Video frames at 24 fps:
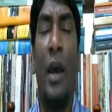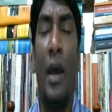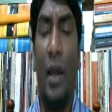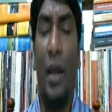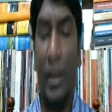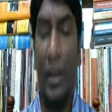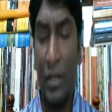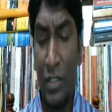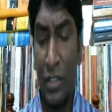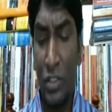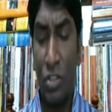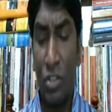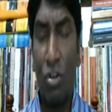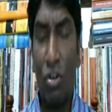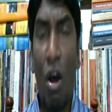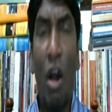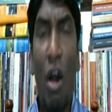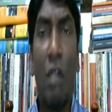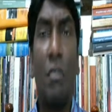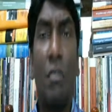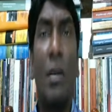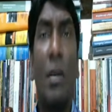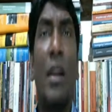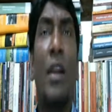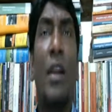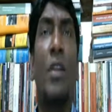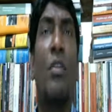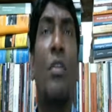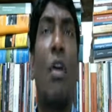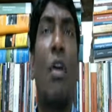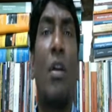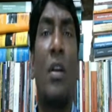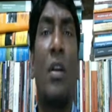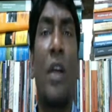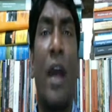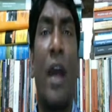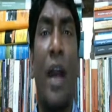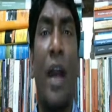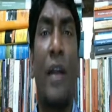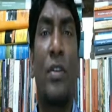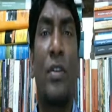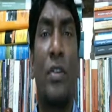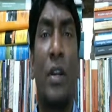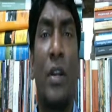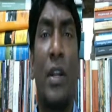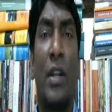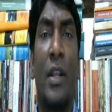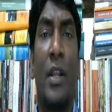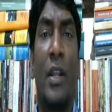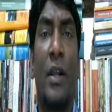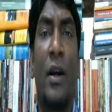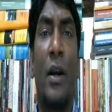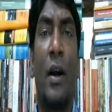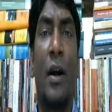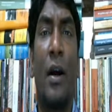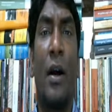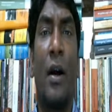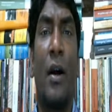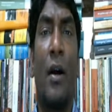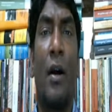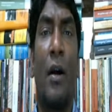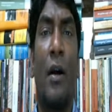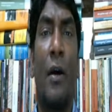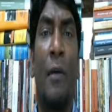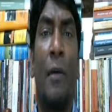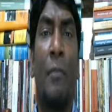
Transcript: it is normally not actually uh,